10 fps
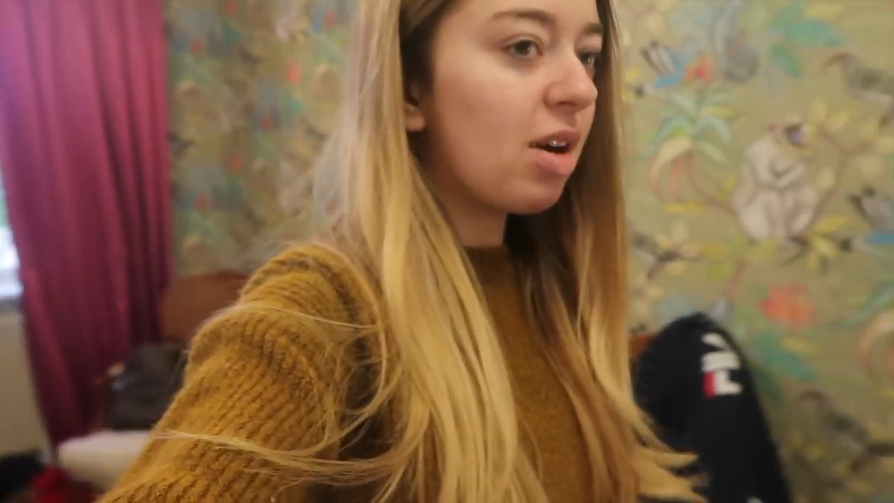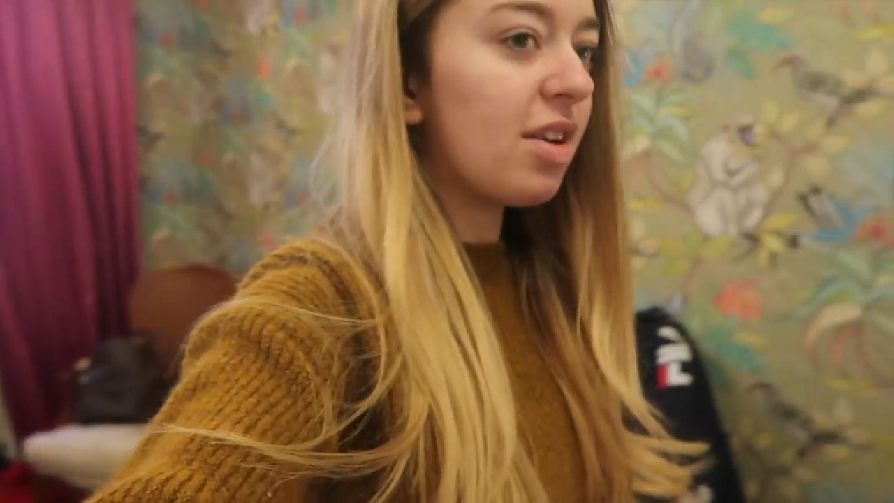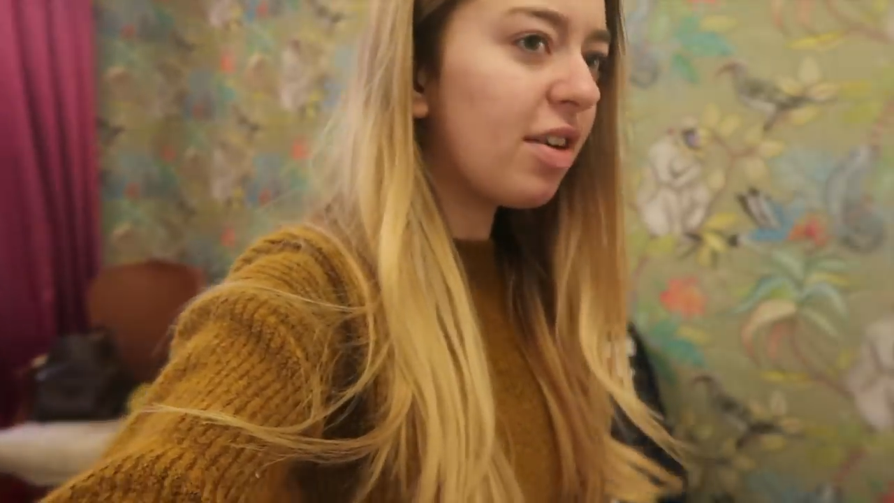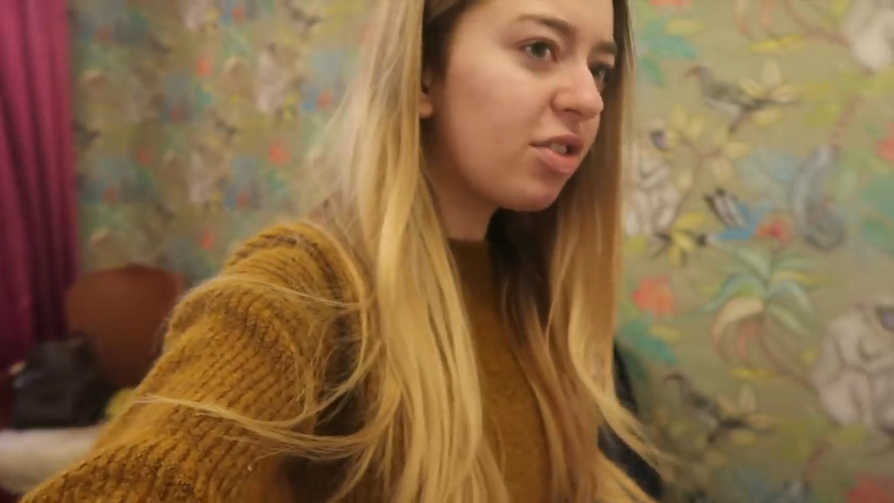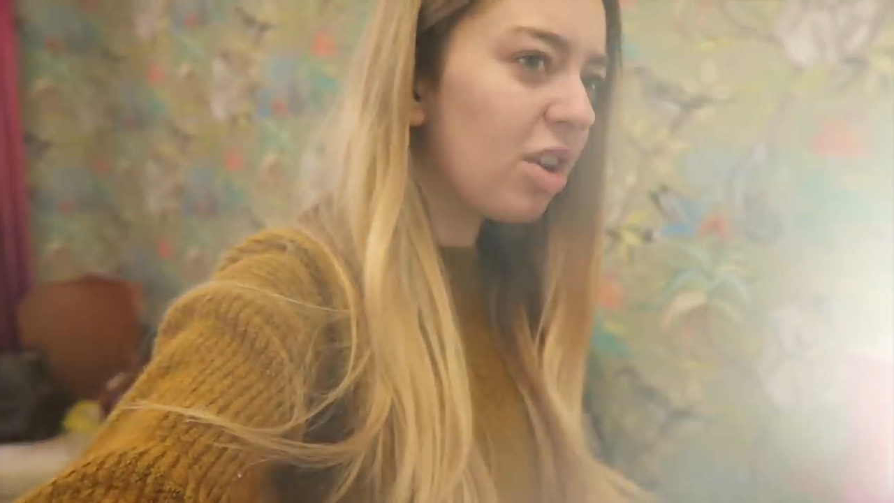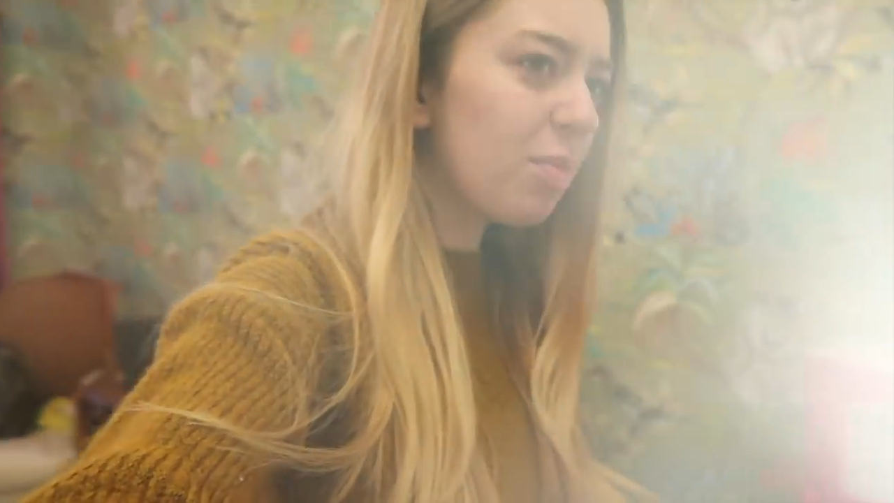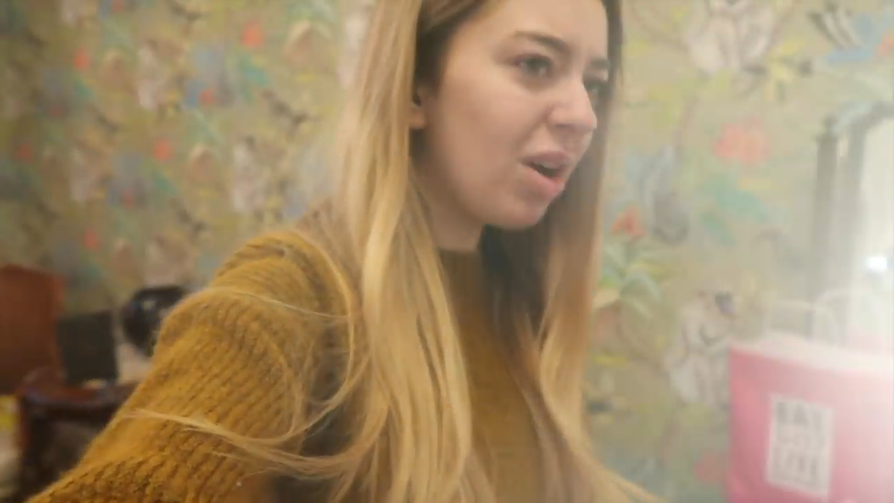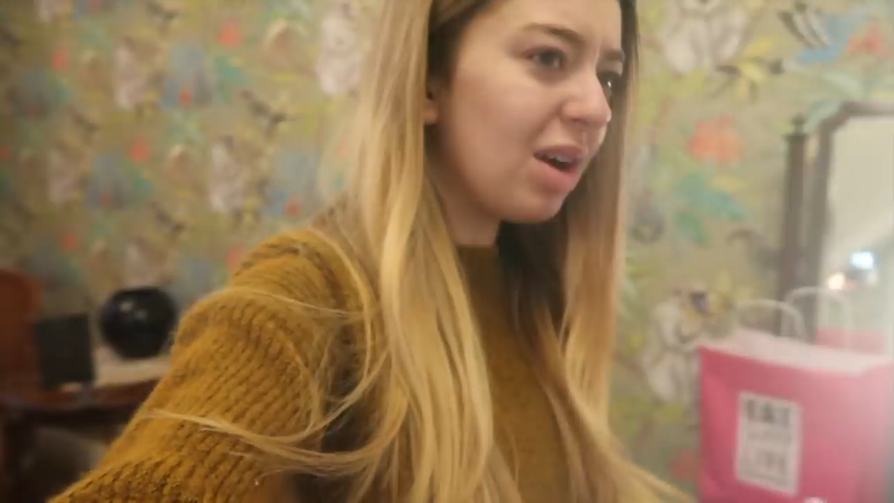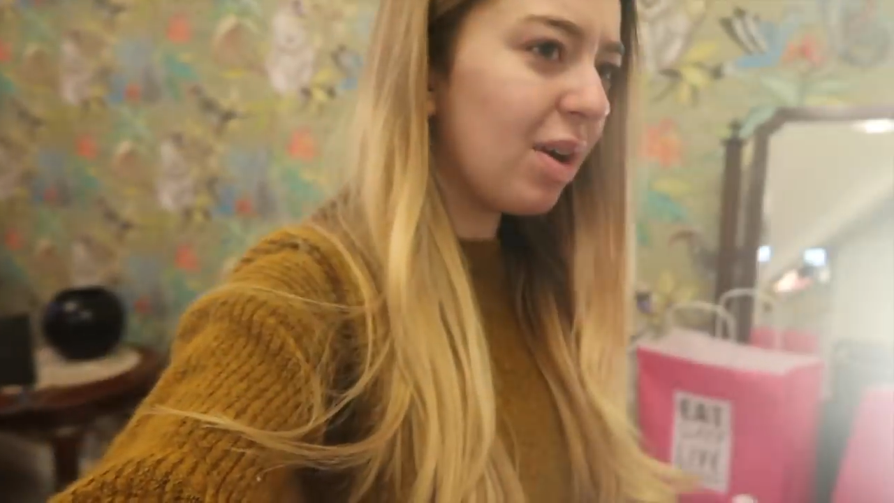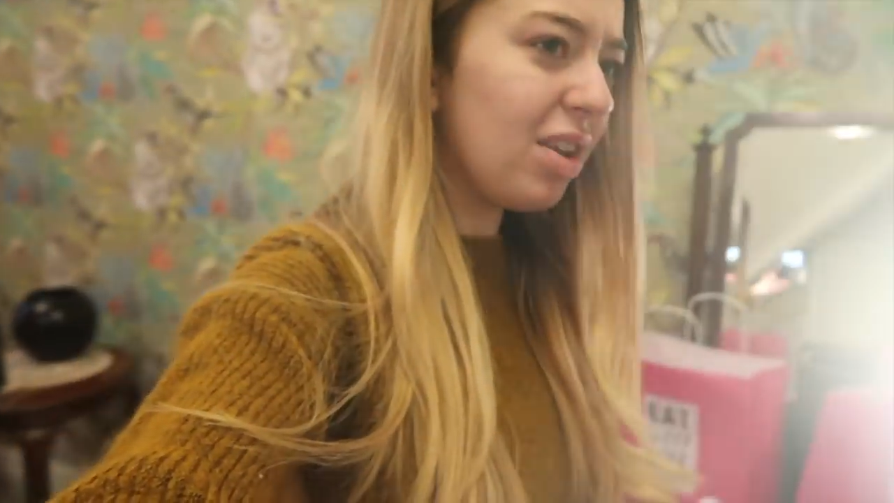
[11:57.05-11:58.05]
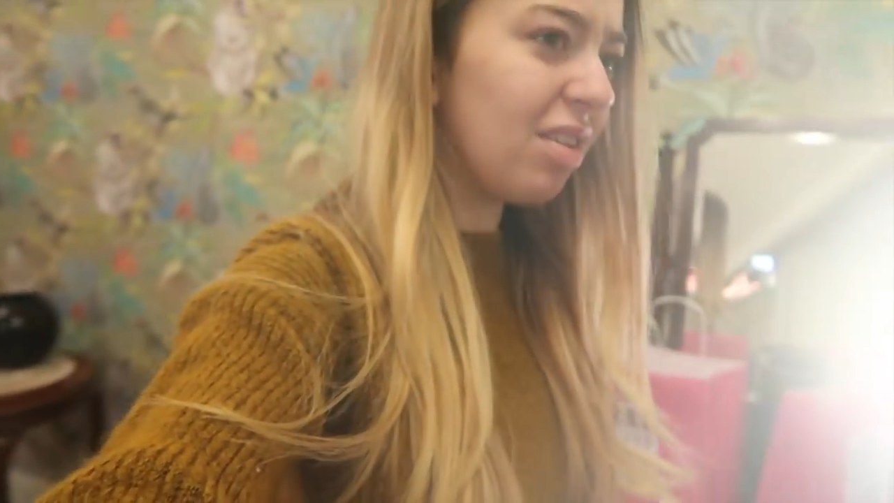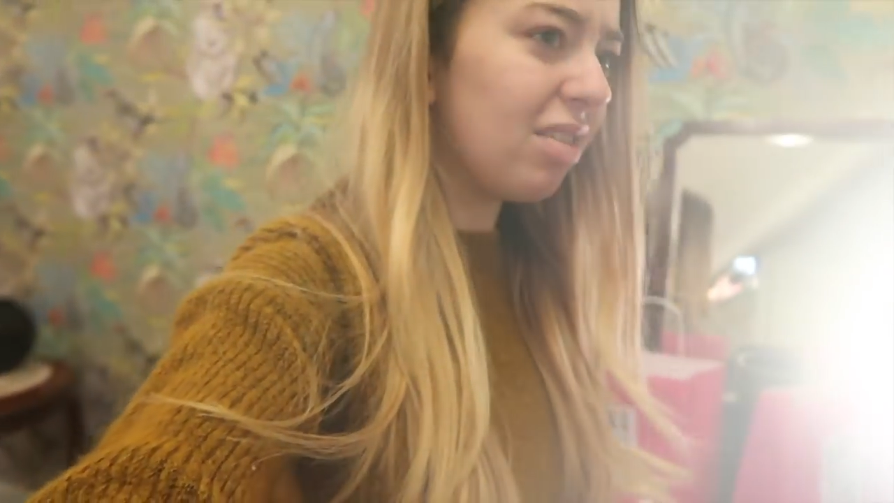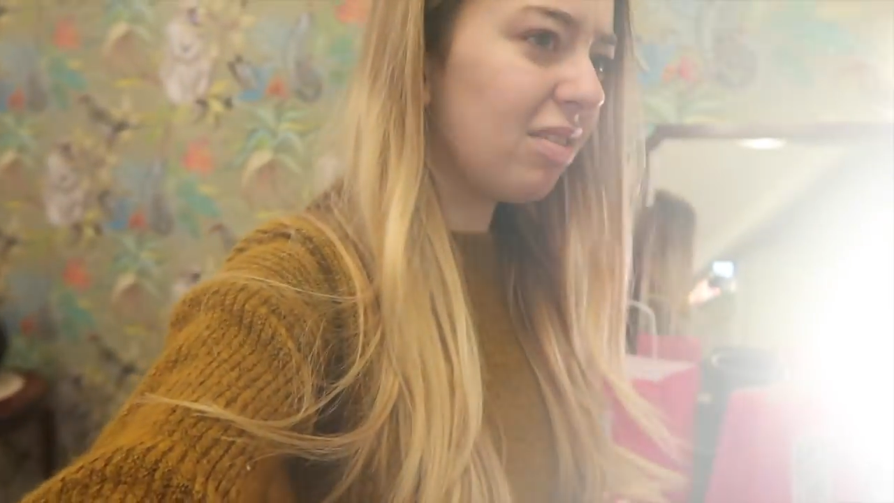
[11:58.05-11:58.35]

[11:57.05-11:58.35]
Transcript: Well, has it ever snowed in Brighton where you,